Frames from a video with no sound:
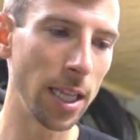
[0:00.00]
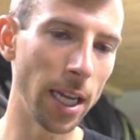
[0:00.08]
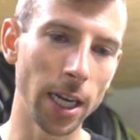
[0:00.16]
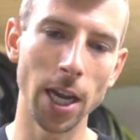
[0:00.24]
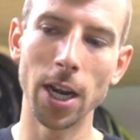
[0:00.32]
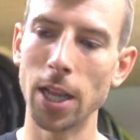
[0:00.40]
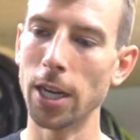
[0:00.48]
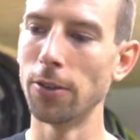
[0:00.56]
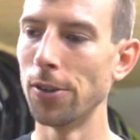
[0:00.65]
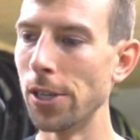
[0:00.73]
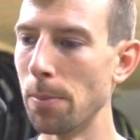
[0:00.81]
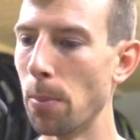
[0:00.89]
That kind of like
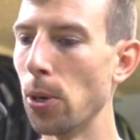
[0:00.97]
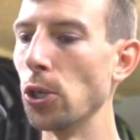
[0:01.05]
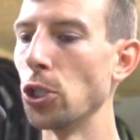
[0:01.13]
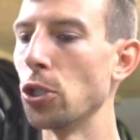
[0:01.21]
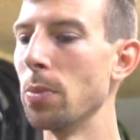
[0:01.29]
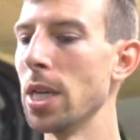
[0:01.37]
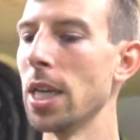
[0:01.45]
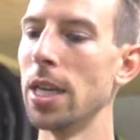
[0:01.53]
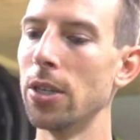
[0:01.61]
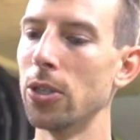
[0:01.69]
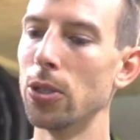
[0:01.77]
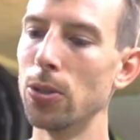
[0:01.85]
really pushed me
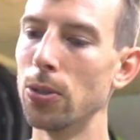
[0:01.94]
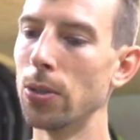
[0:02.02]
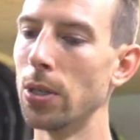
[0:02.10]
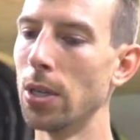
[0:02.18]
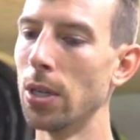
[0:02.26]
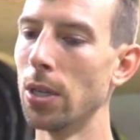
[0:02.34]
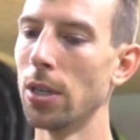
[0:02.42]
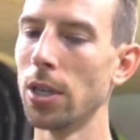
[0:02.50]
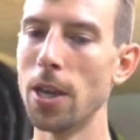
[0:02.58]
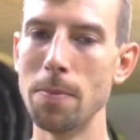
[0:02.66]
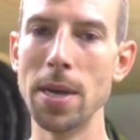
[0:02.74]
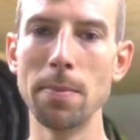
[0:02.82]
into
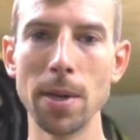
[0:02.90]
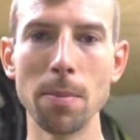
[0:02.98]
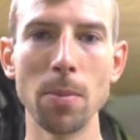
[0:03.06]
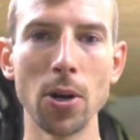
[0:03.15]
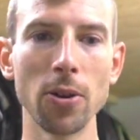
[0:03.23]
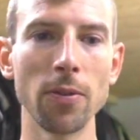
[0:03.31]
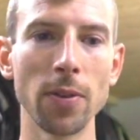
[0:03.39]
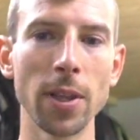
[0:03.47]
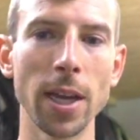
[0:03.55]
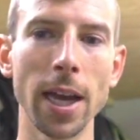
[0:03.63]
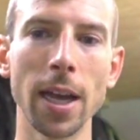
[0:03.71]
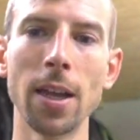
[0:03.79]
commitment mode for
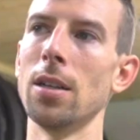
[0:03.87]
that.